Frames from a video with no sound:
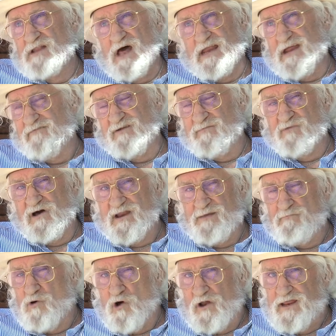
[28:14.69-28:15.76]
not everybody
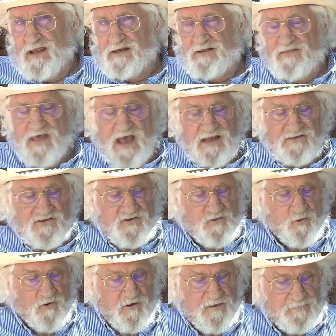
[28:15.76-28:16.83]
bought into that
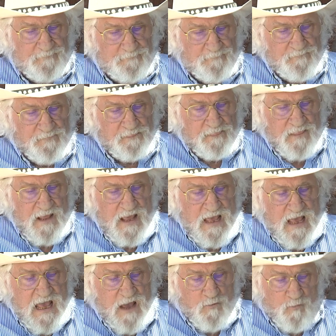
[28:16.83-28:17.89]
story.
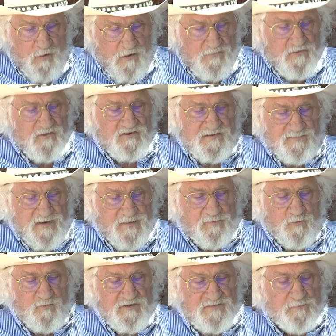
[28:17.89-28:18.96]
And one of those
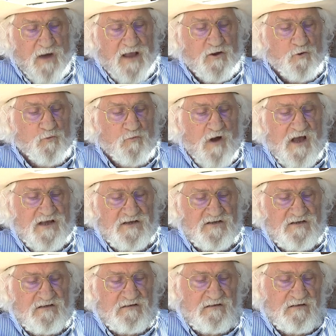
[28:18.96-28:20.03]
people was Michael
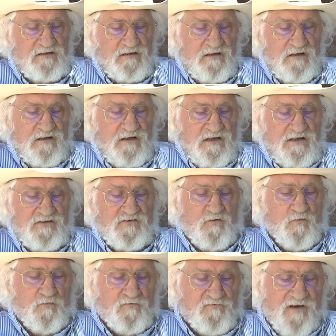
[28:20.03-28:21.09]
Rice, his
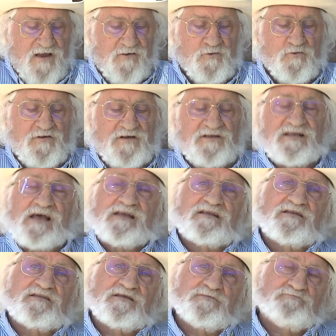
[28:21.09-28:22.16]
old friend, who
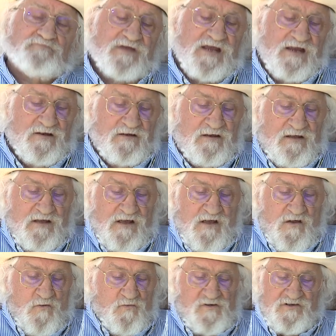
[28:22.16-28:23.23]
contended that Pete
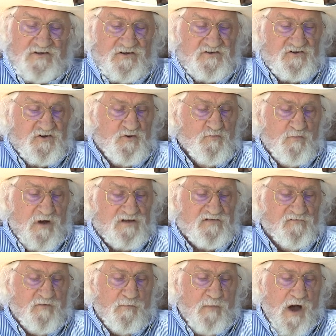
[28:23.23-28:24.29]
was just too much
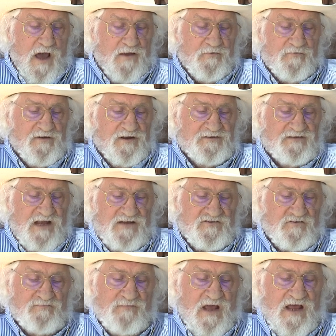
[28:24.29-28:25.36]
of a miner and a
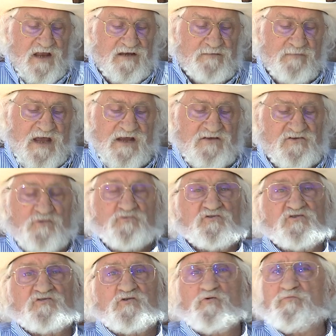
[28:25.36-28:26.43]
desert man to make so
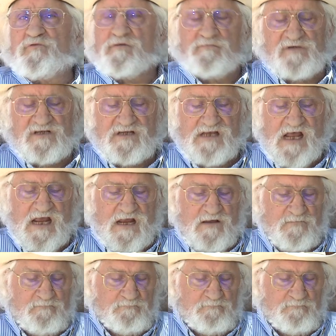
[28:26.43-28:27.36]
stupid a mistake.